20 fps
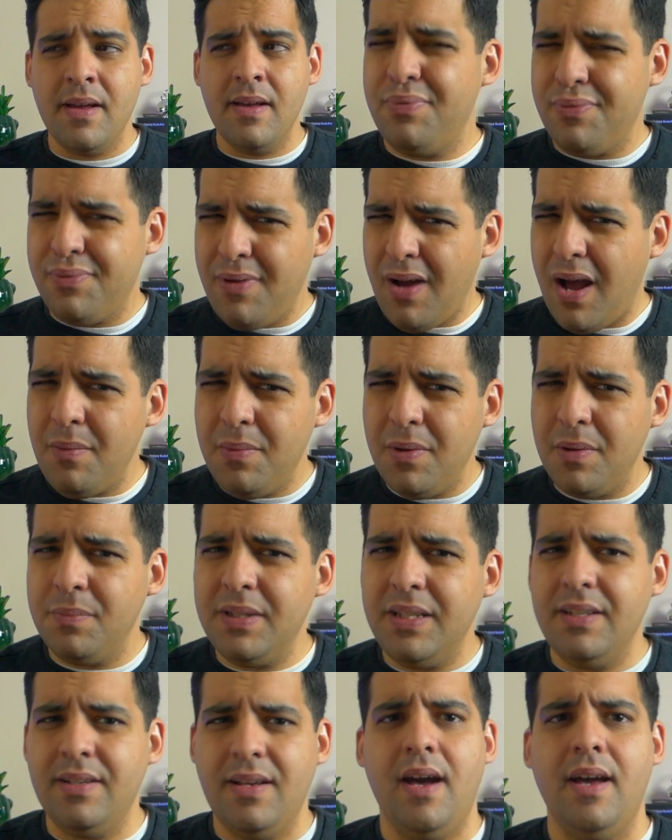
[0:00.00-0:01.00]

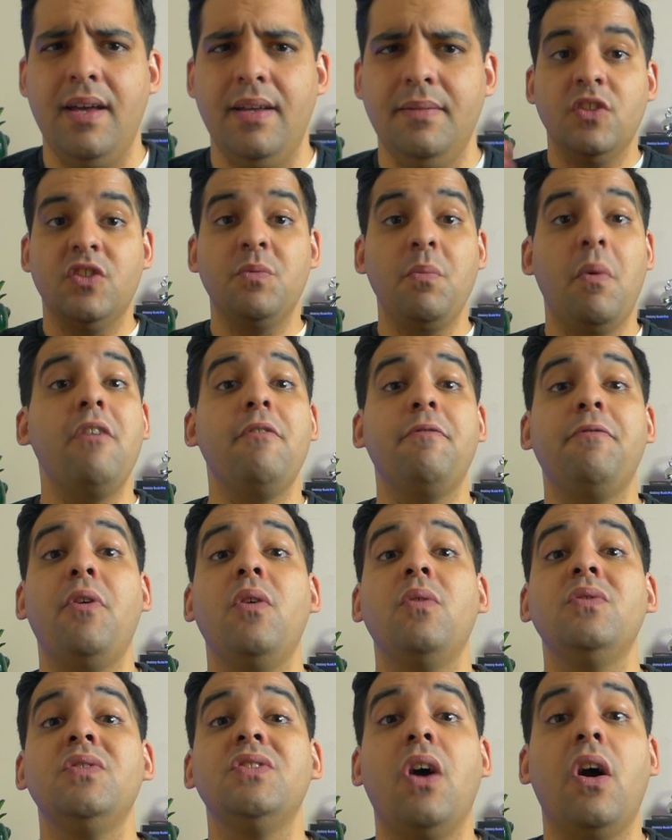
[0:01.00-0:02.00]
Probably not.
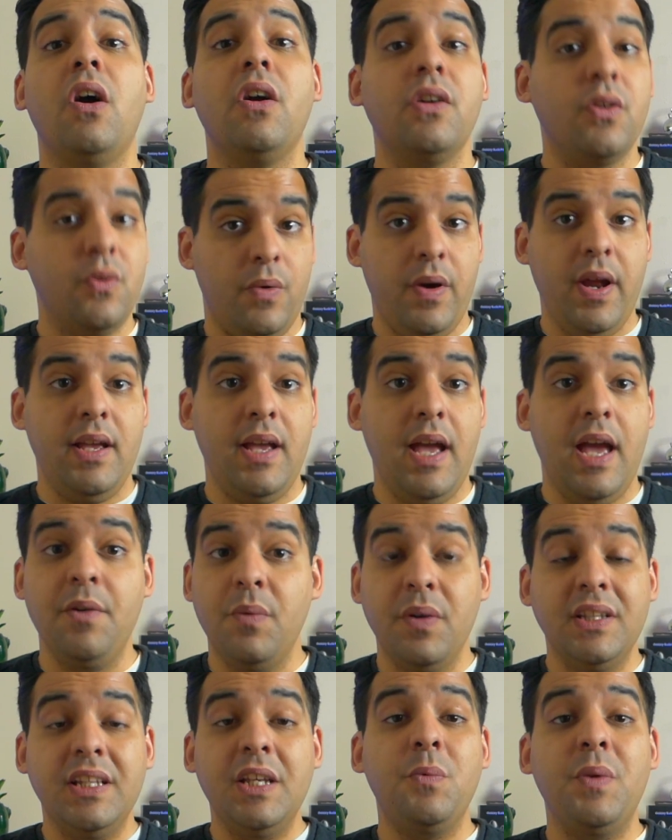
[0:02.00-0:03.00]
Smartphones are great, and
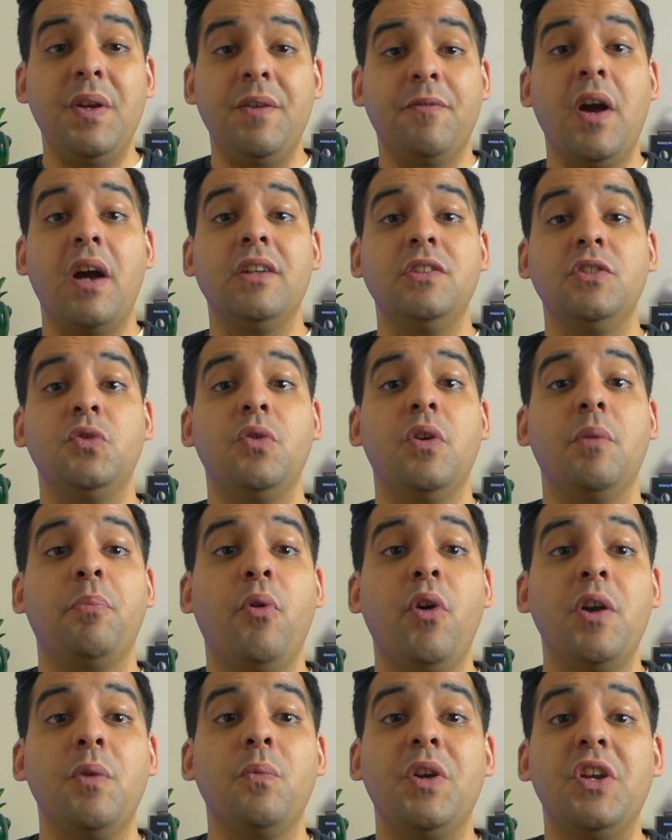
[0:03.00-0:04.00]
really we've gotten to a
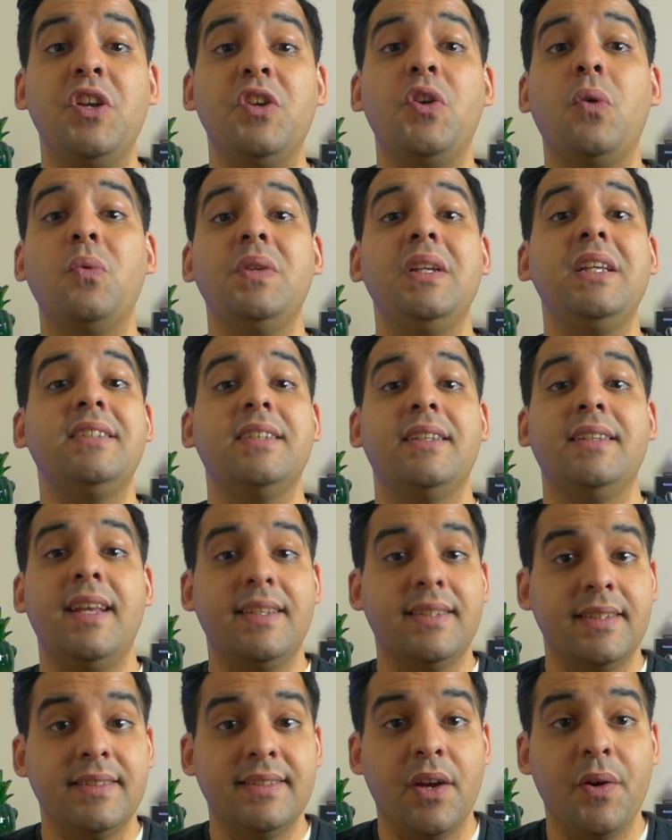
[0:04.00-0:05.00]
point where you don't need to
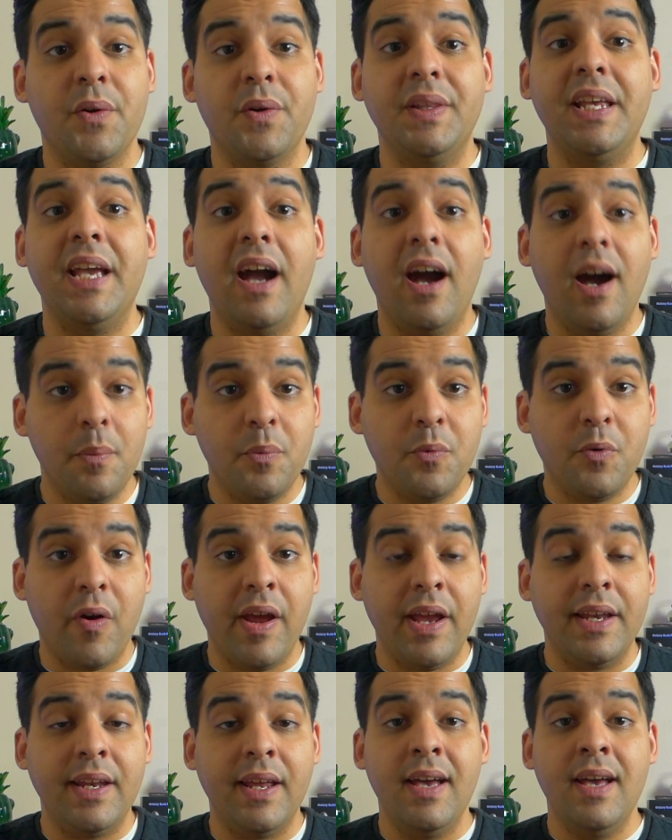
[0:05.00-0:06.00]
necessarily
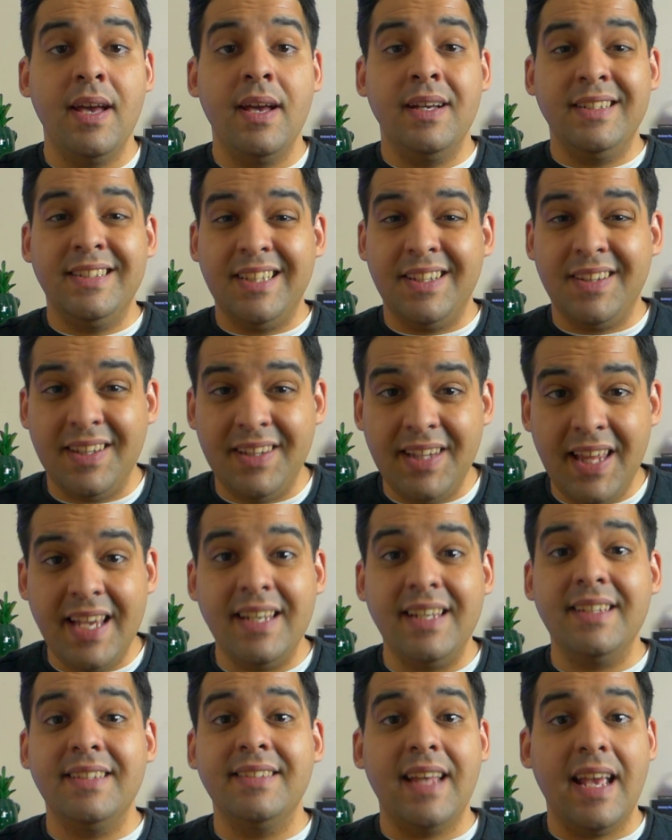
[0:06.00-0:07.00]
upgrade to the
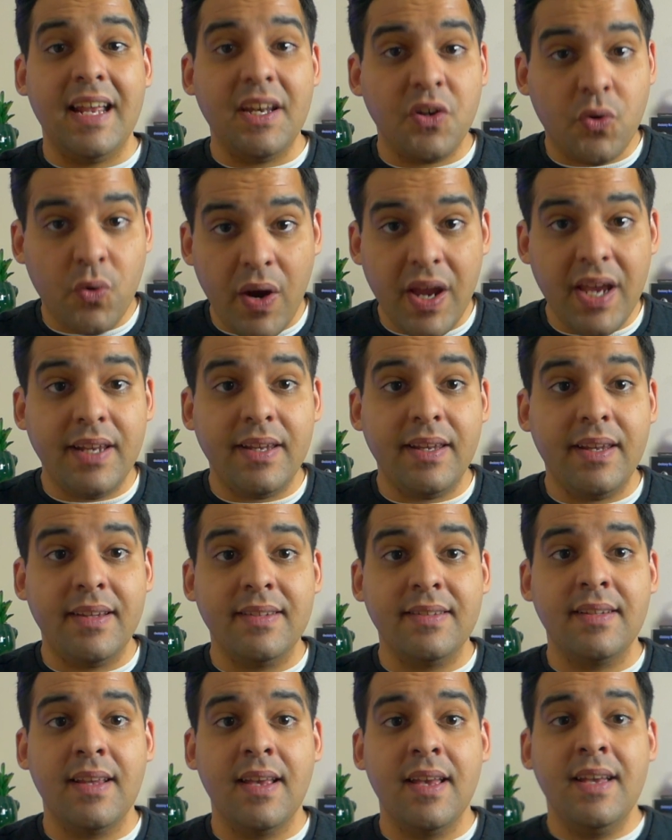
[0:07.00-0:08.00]
latest and
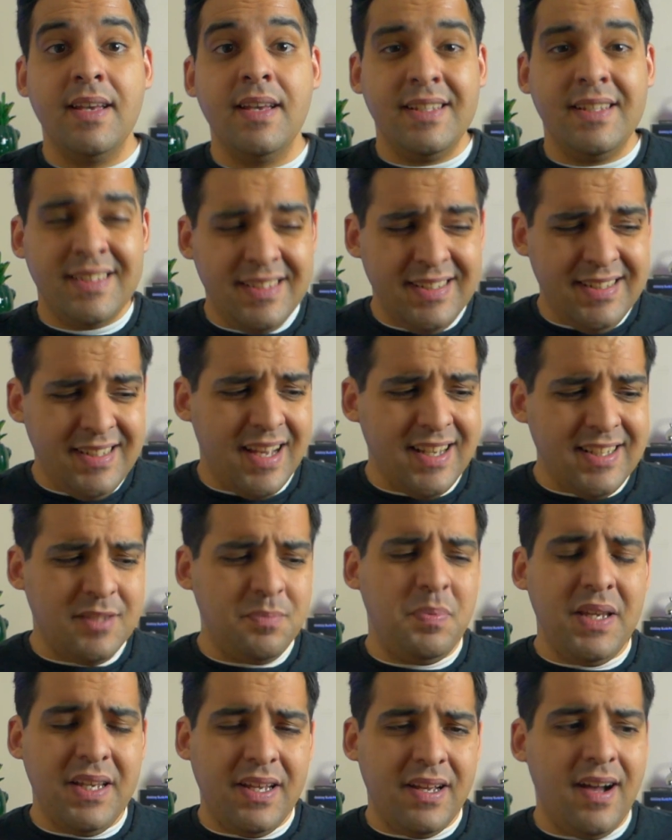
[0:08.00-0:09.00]
greatest just
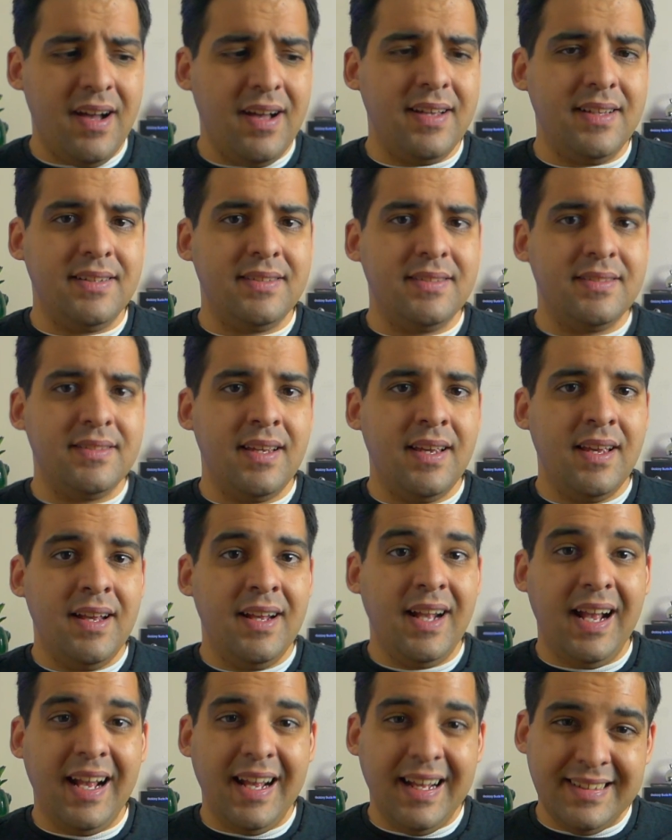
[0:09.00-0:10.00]
because
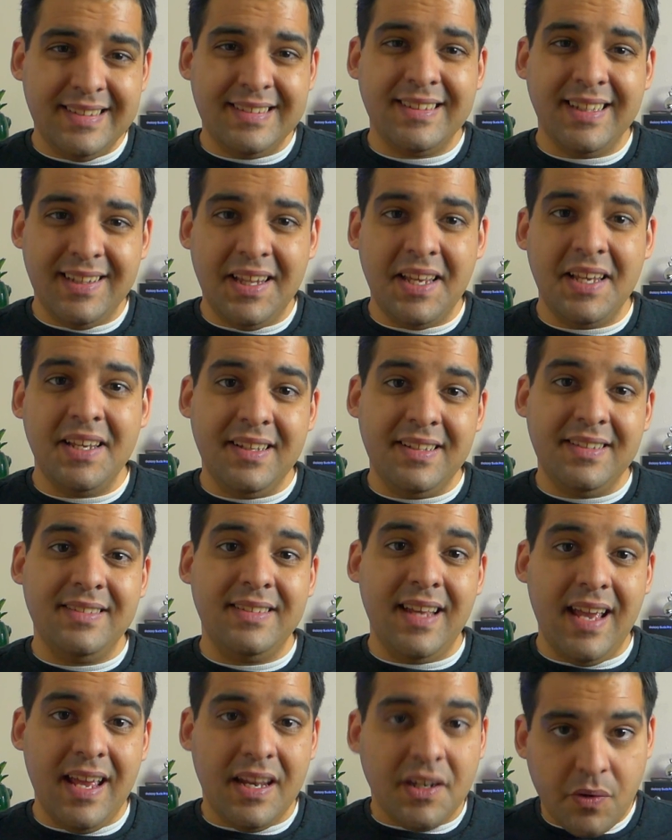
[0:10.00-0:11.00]
it's the latest
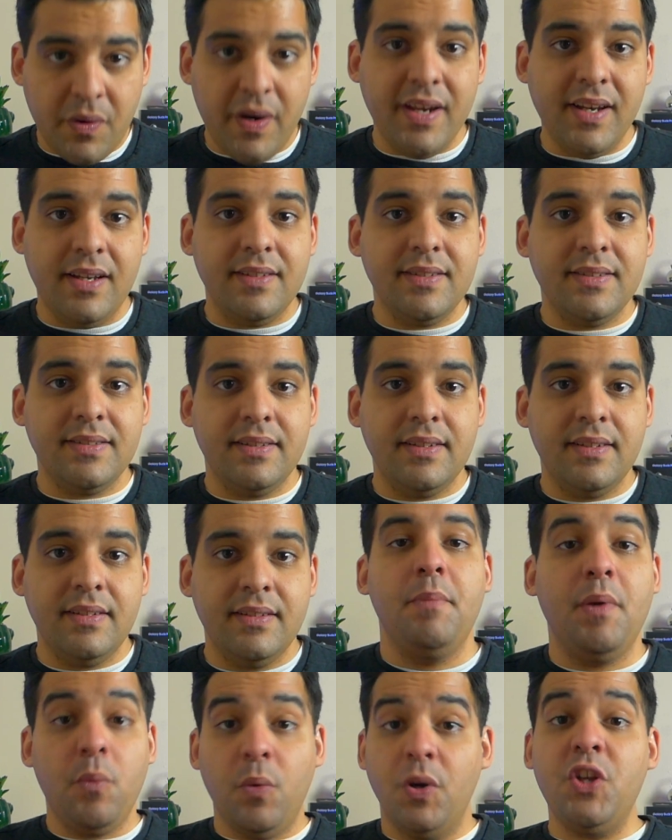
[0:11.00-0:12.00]
and greatest.
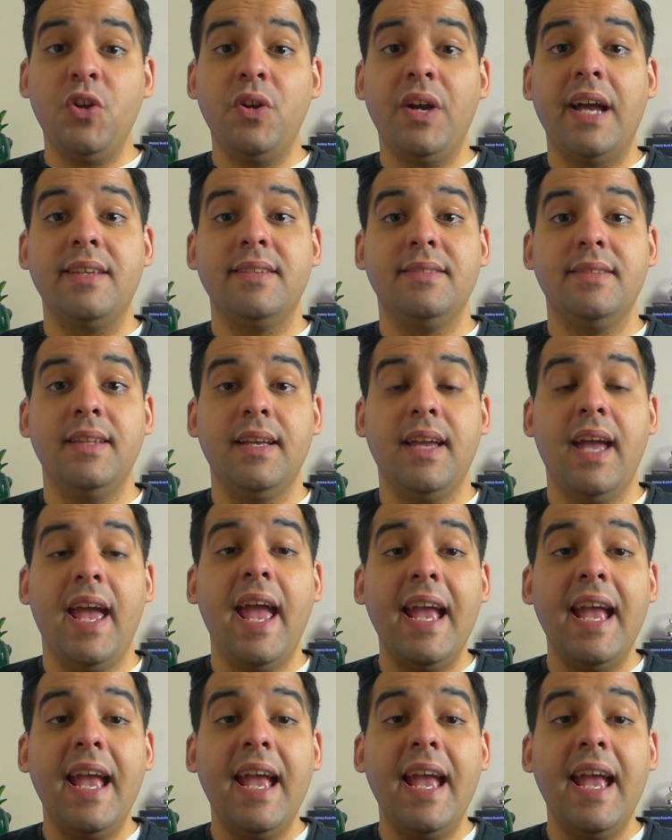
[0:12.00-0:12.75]
But what do you guys think?